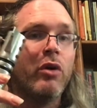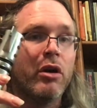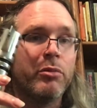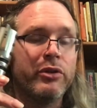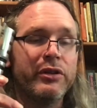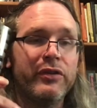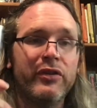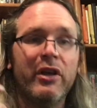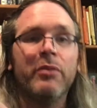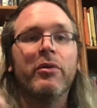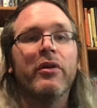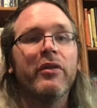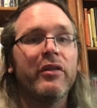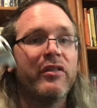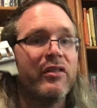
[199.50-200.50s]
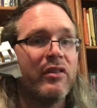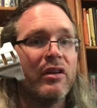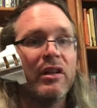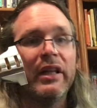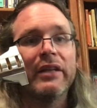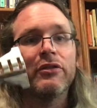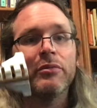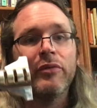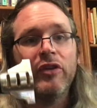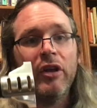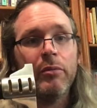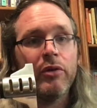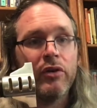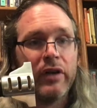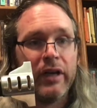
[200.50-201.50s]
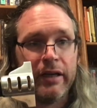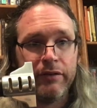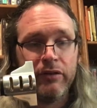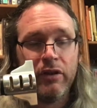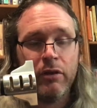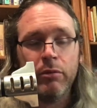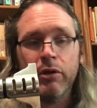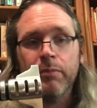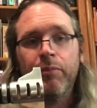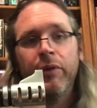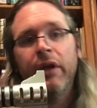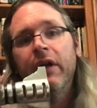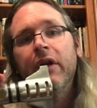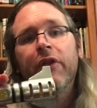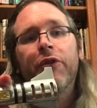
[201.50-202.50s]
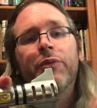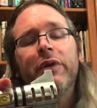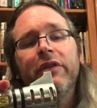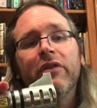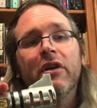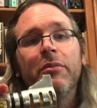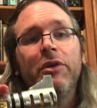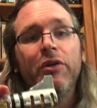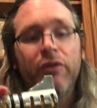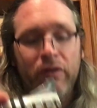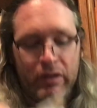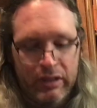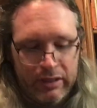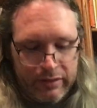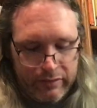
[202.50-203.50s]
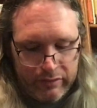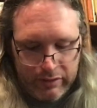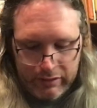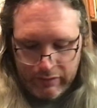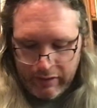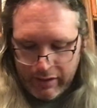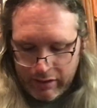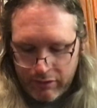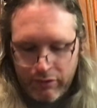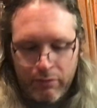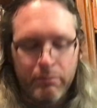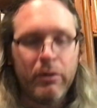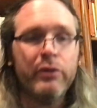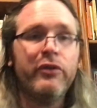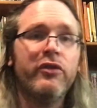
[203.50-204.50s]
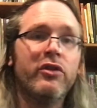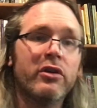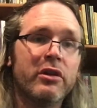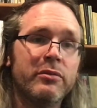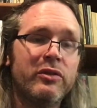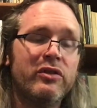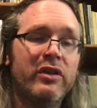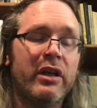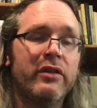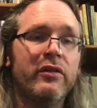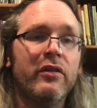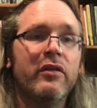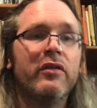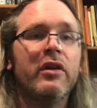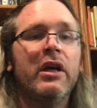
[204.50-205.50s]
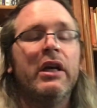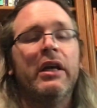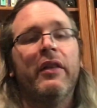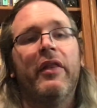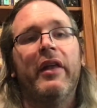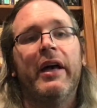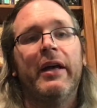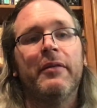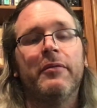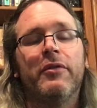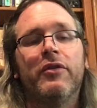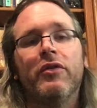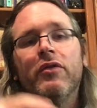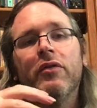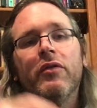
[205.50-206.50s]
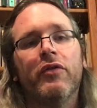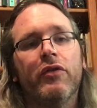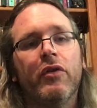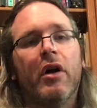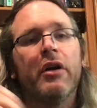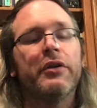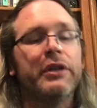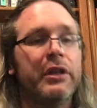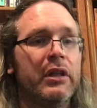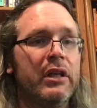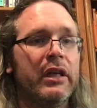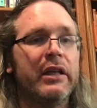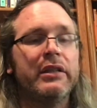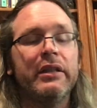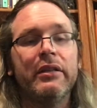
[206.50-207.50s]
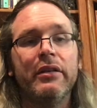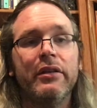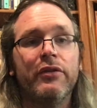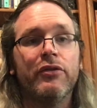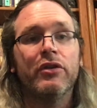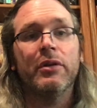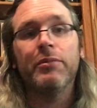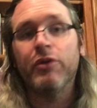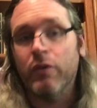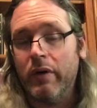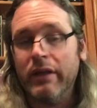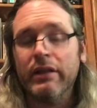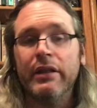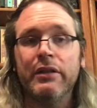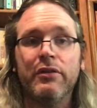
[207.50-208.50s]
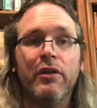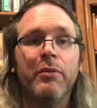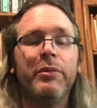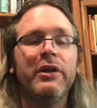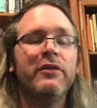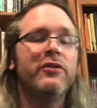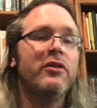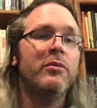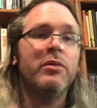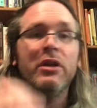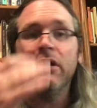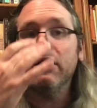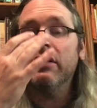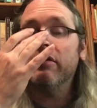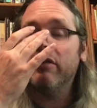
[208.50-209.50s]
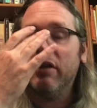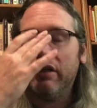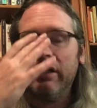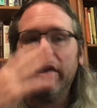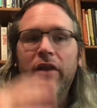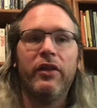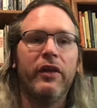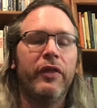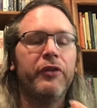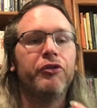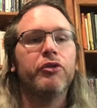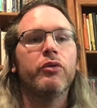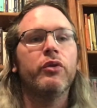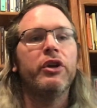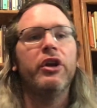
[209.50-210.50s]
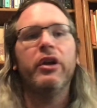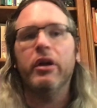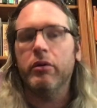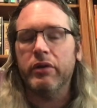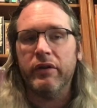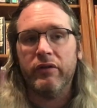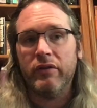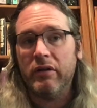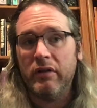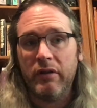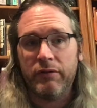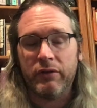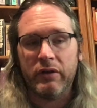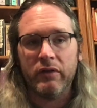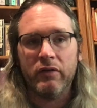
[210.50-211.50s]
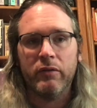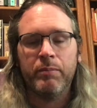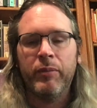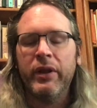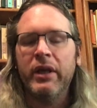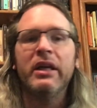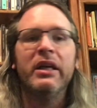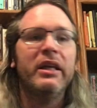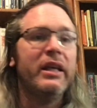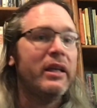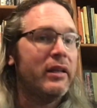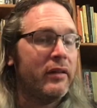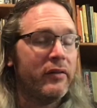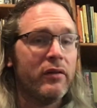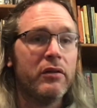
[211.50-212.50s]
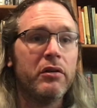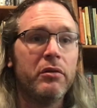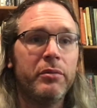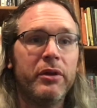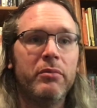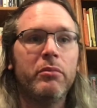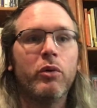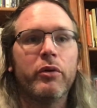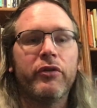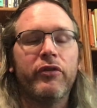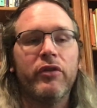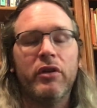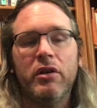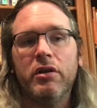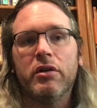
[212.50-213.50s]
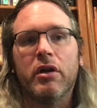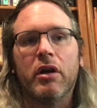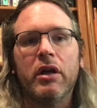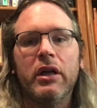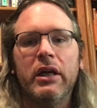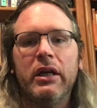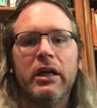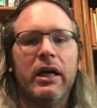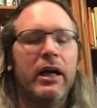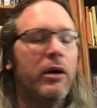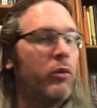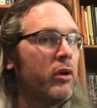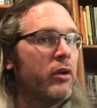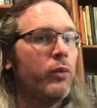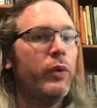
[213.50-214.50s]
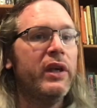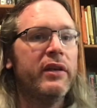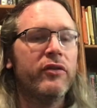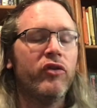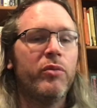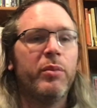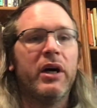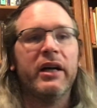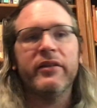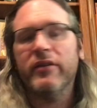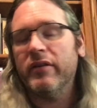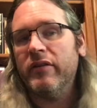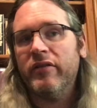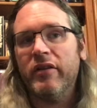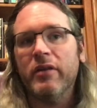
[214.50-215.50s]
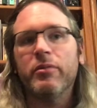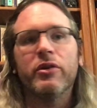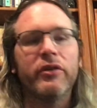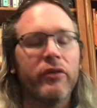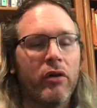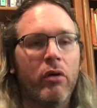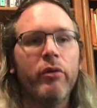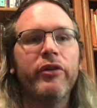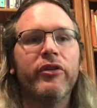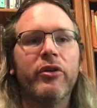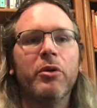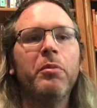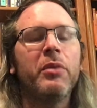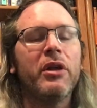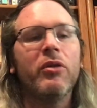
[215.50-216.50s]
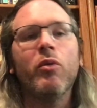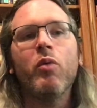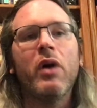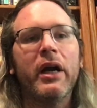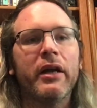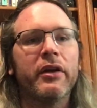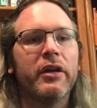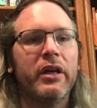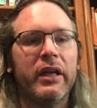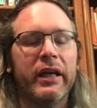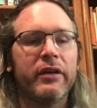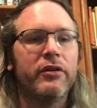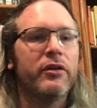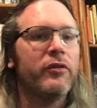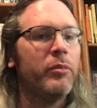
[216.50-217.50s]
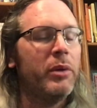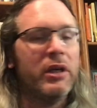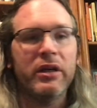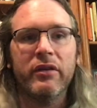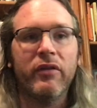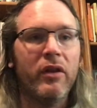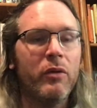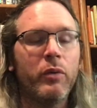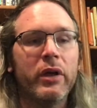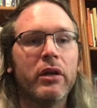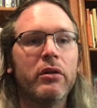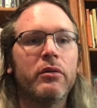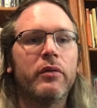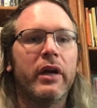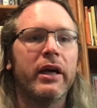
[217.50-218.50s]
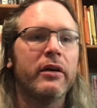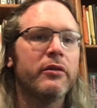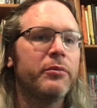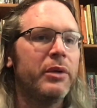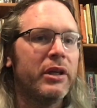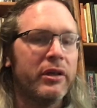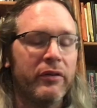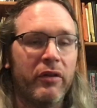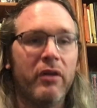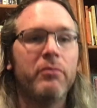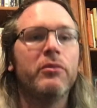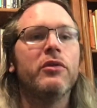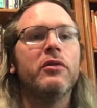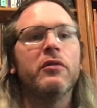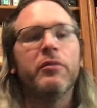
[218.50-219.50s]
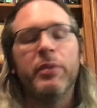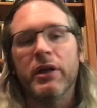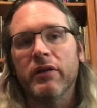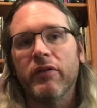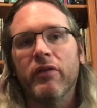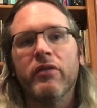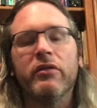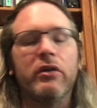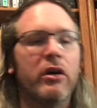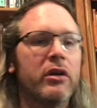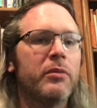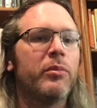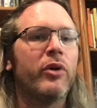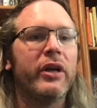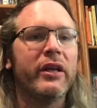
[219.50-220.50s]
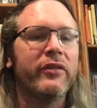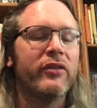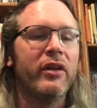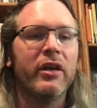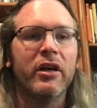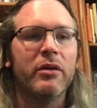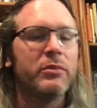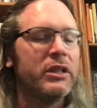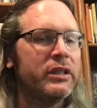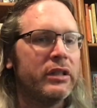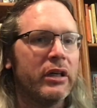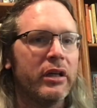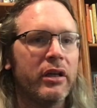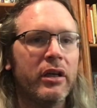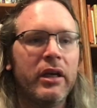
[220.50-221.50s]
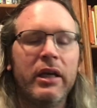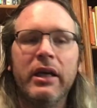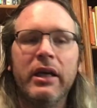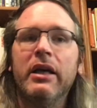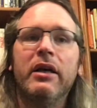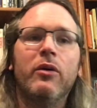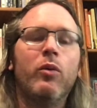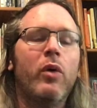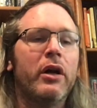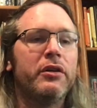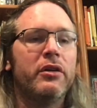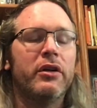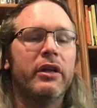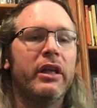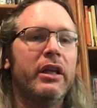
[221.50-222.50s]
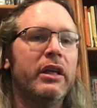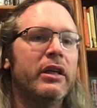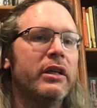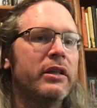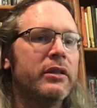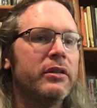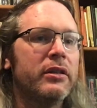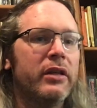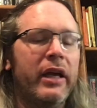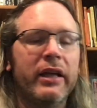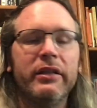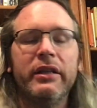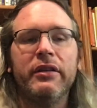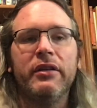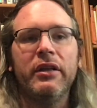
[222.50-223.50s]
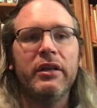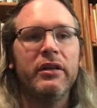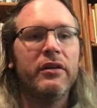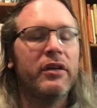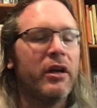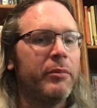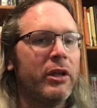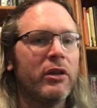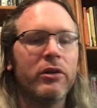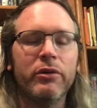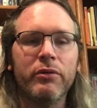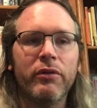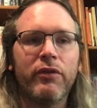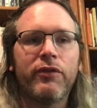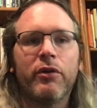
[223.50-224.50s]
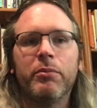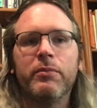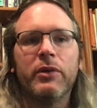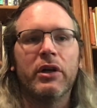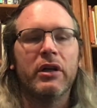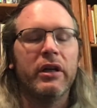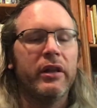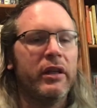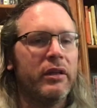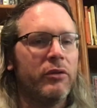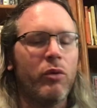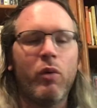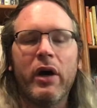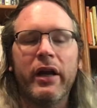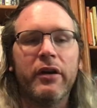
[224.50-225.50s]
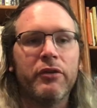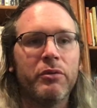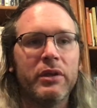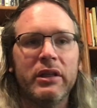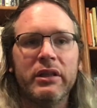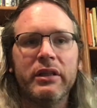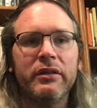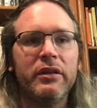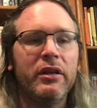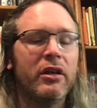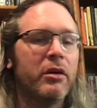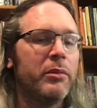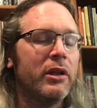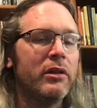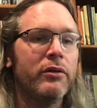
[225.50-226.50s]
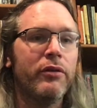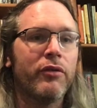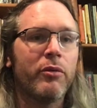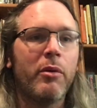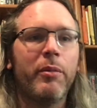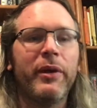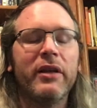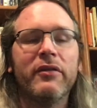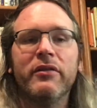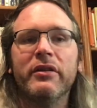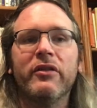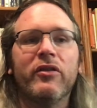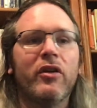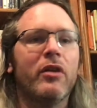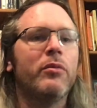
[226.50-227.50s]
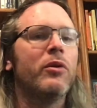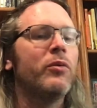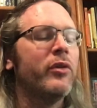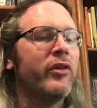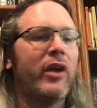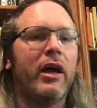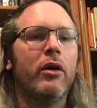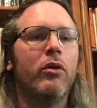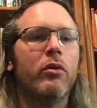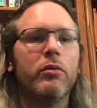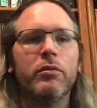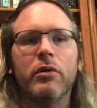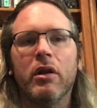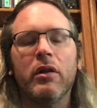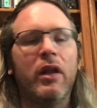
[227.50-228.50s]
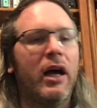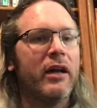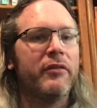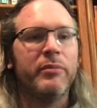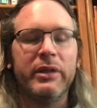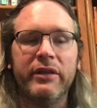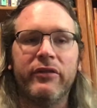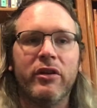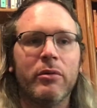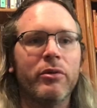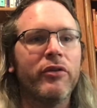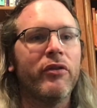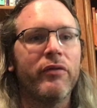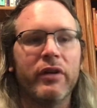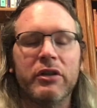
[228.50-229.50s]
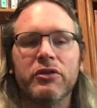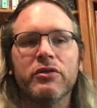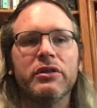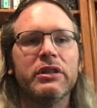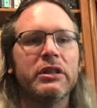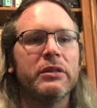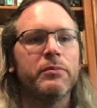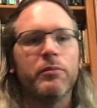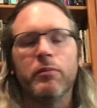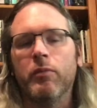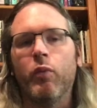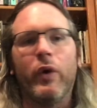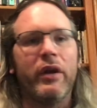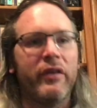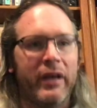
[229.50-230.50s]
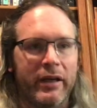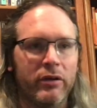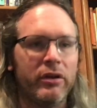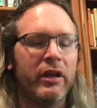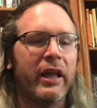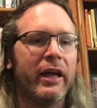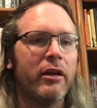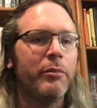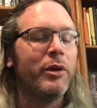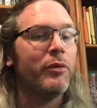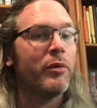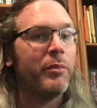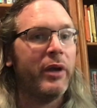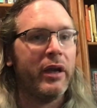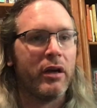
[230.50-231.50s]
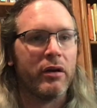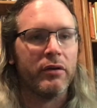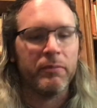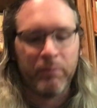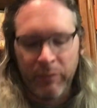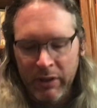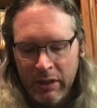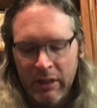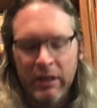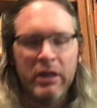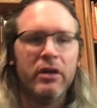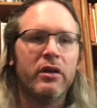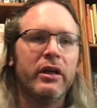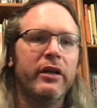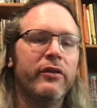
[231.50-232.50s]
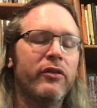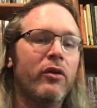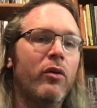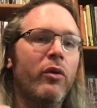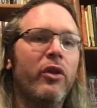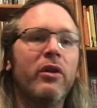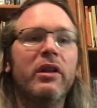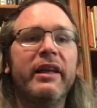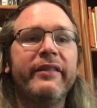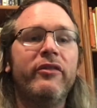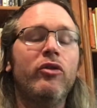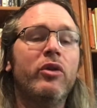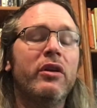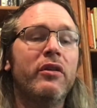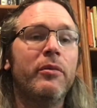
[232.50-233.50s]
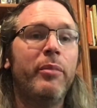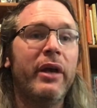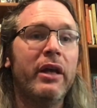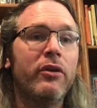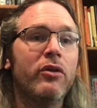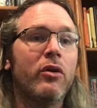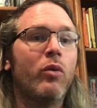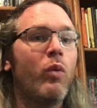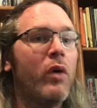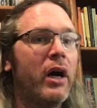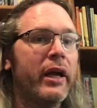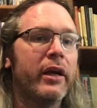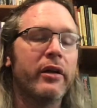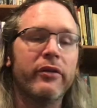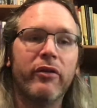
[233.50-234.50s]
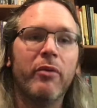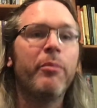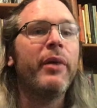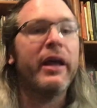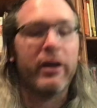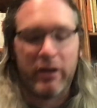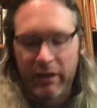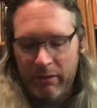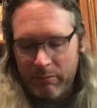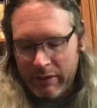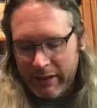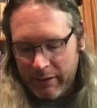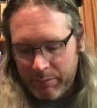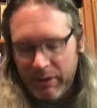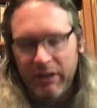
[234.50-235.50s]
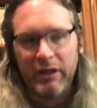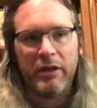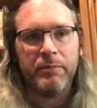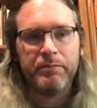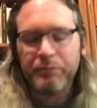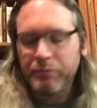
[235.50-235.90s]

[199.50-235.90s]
Armory saber, this is an Electrum Sabercraft saber. The reason I'm using this is that under most circumstances, that soldering the LED strip directly to the PCB is not anything that you're going to notice a difference. It is a little bit more secure. Uh, one of the weakest spots in a saber is always going to be the wire connectors because they wiggle around, because they move, because the solder breaks and they come undone. What or getting a LED coming loose from or uh, the, the wire to an LED coming loose from a baselit saber was how a lot of my sabers eventually went down and had to be repaired. All right, so the less you can depend on wires, the better, in my opinion.